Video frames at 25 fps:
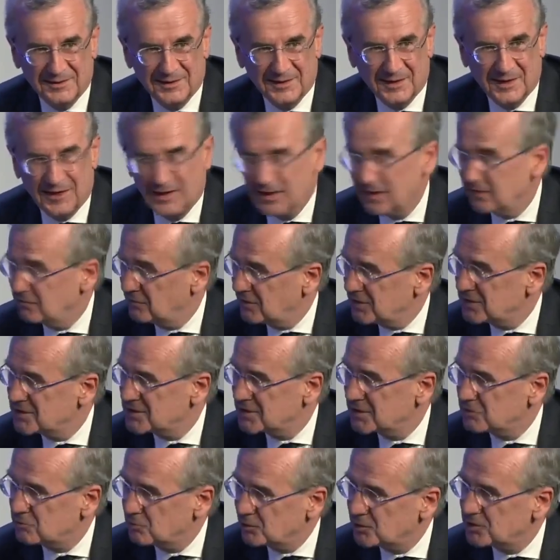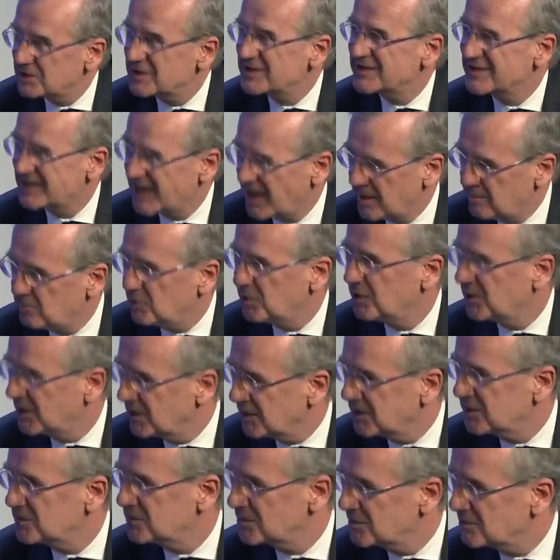I think that what is
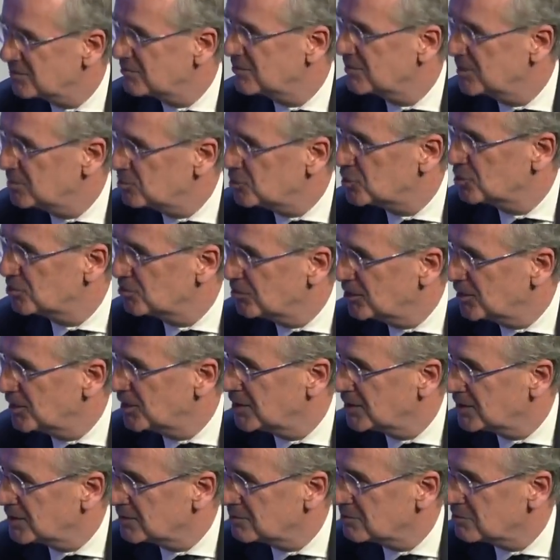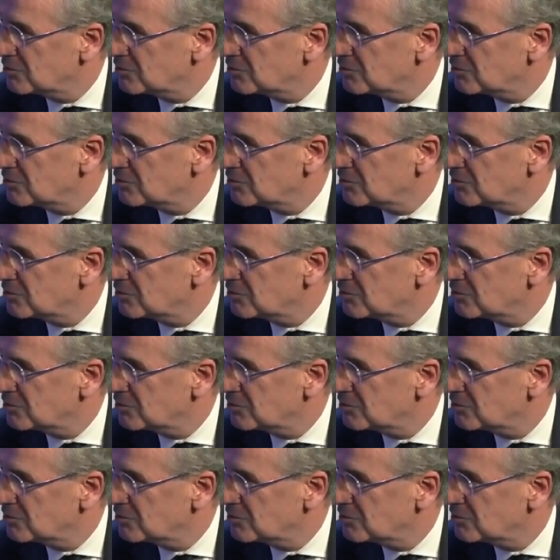happening in the crypto world